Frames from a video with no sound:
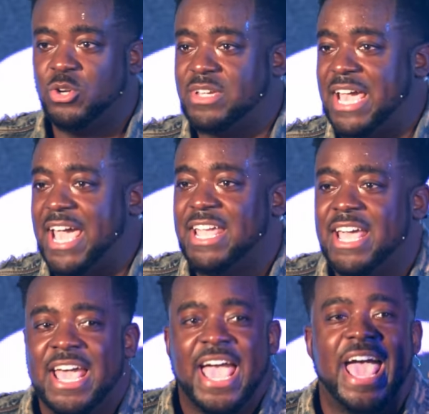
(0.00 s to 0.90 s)
Okay?
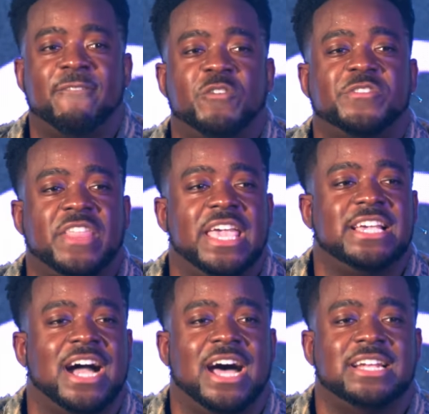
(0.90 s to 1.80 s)
Everything
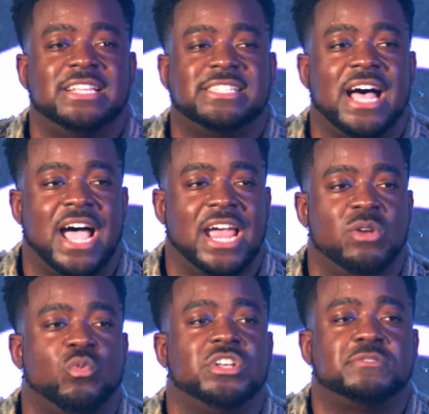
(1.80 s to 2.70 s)
God
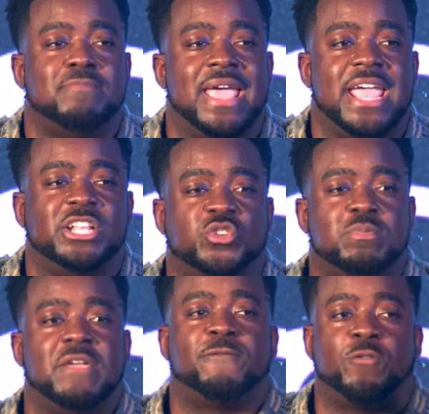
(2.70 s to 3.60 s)
designed was made to
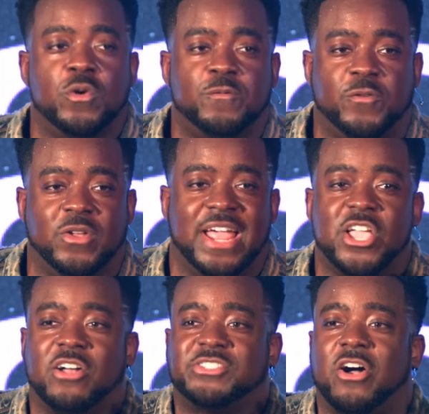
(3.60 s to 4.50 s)
be fruitful, and
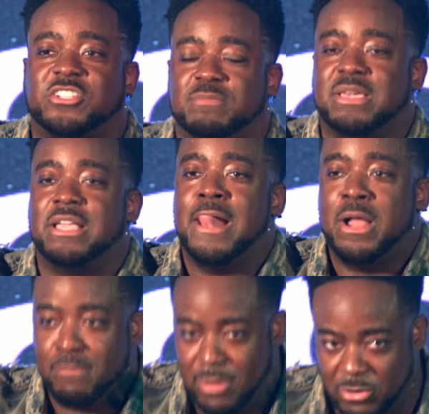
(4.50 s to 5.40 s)
y'all talk to me,
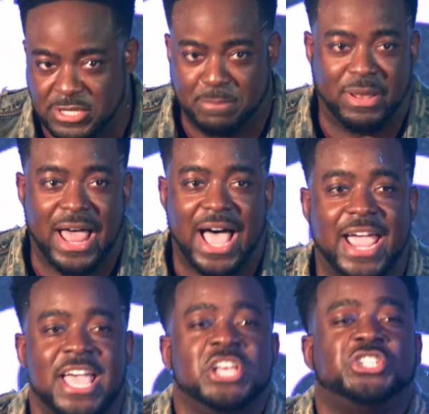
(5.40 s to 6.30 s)

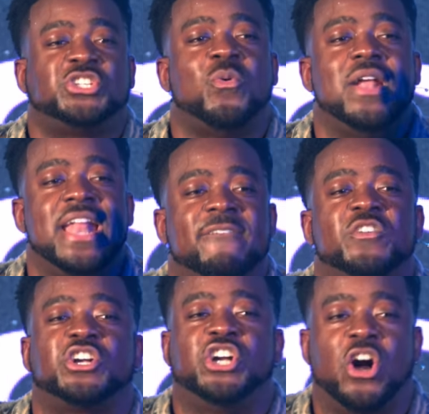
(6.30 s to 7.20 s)
multiply. So
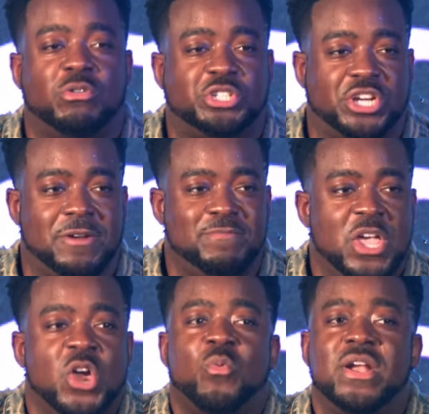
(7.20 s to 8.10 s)
whenever culture,
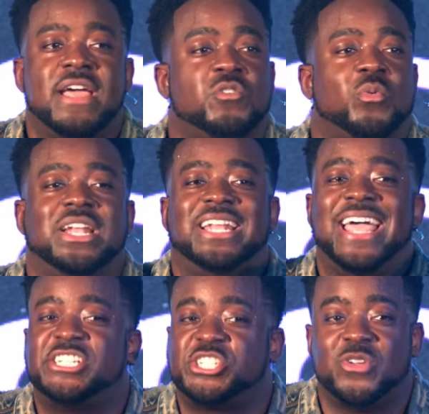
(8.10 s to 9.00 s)
whenever
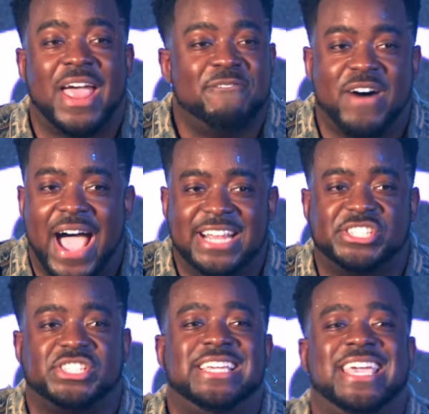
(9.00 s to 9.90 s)
relational
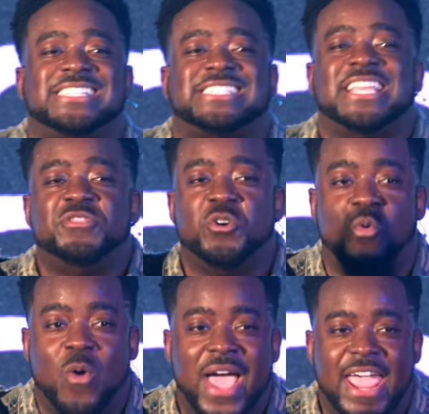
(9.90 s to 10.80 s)
advice gets in the
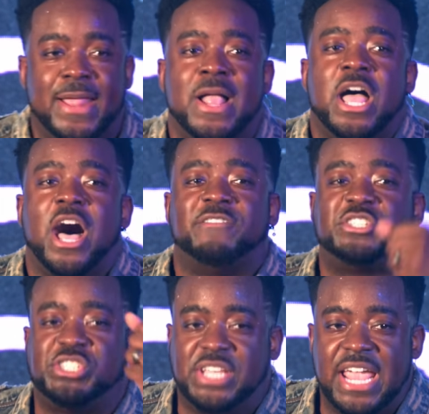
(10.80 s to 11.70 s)
way of
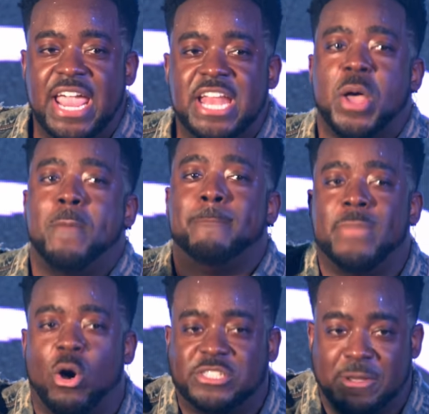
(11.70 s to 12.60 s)
seed
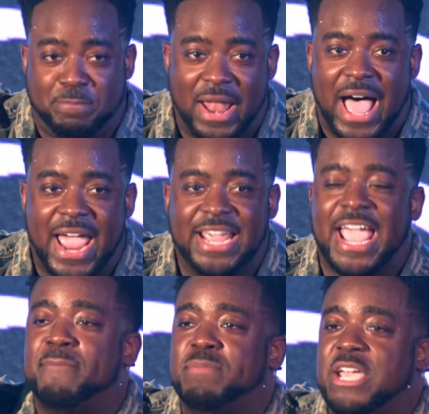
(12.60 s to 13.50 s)
multiplying
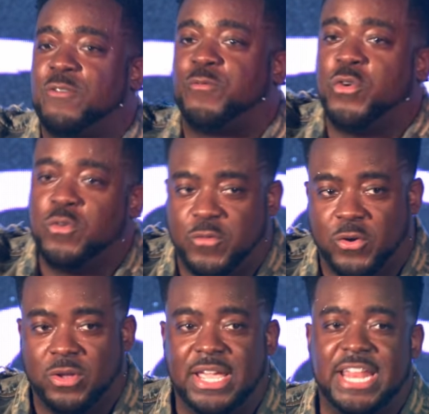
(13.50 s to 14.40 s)
and being
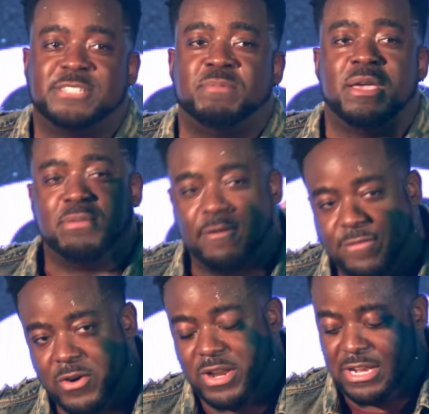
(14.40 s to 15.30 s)
fruitful, it is being
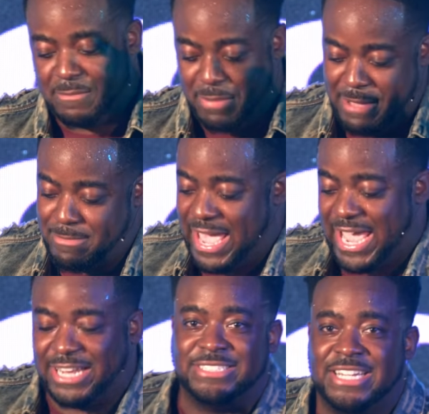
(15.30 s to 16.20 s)
perverted by
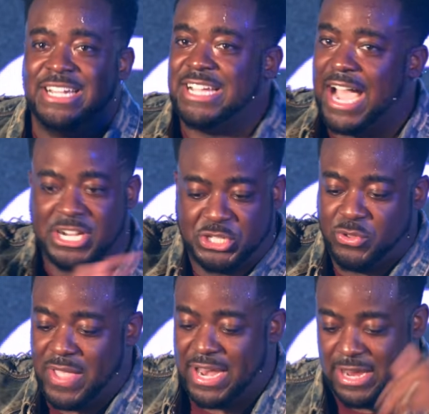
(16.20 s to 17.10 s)
man. I just
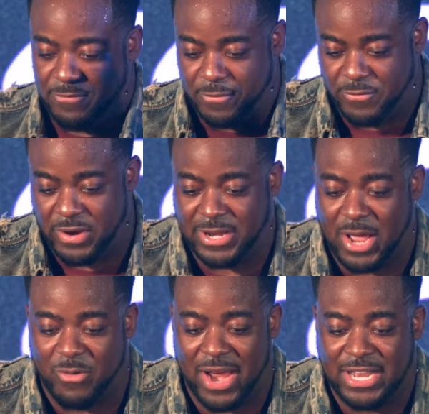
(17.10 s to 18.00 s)
threw that in there for free.
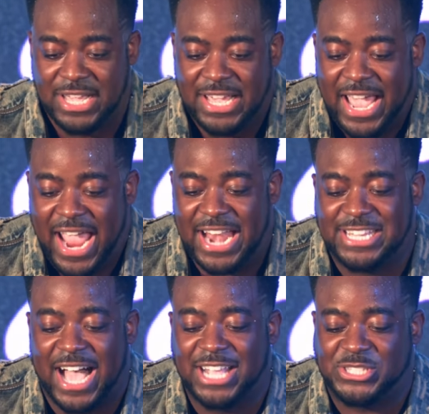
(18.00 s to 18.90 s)
All right. And
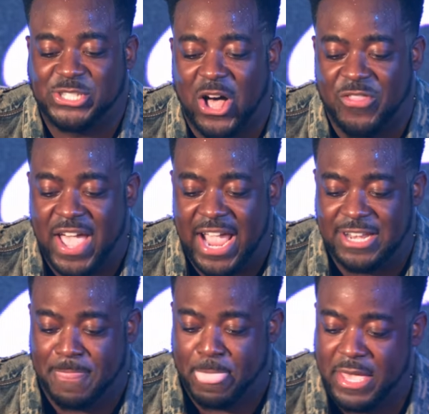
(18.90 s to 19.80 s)
God saw
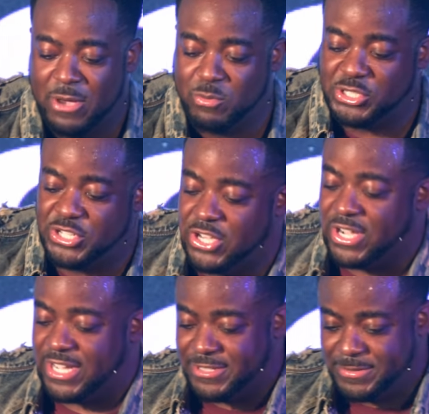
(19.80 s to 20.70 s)
that it was
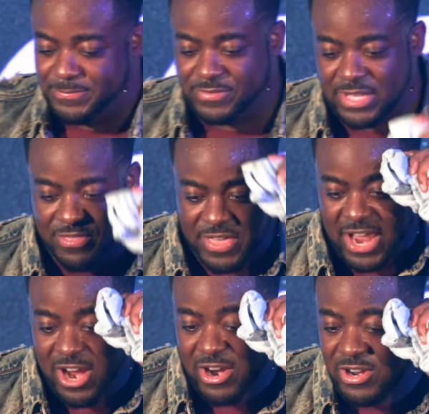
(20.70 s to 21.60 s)
good. And
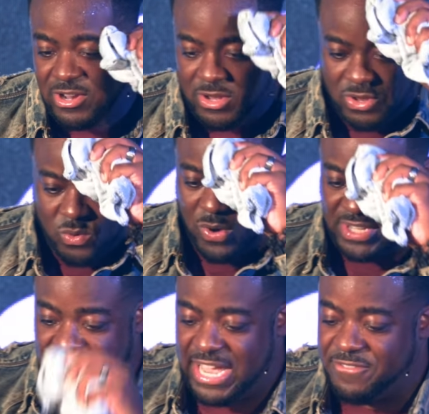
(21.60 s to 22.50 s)
there
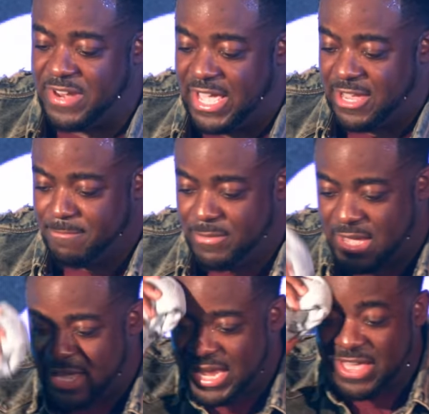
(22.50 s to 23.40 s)
was evening,
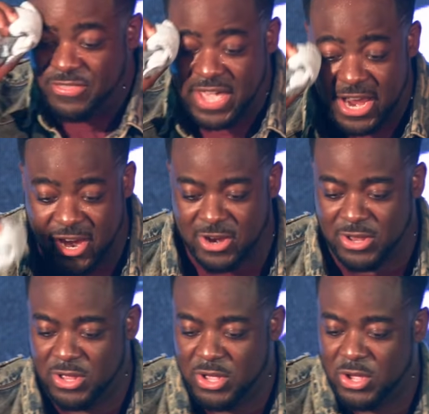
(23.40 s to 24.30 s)
and
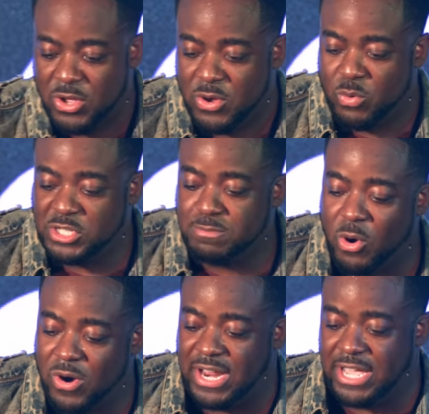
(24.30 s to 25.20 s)
there was
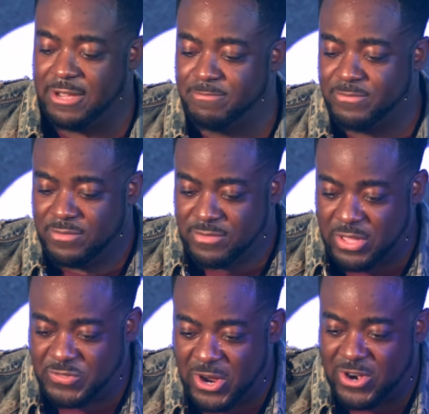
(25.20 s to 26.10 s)
morning
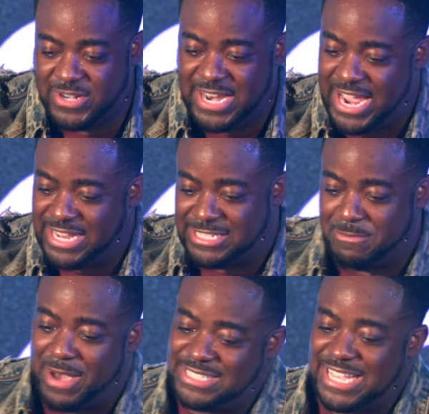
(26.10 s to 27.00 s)
the third day.
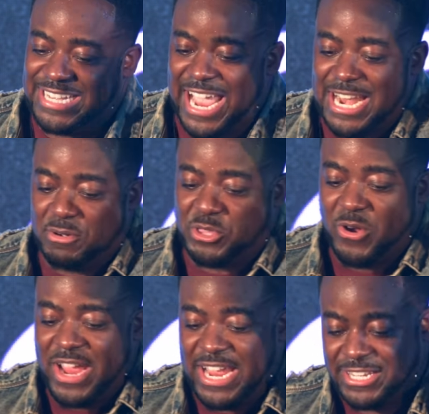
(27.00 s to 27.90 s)
Somebody say day number
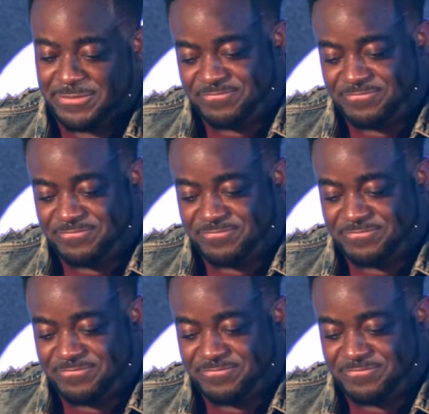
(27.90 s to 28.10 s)
three.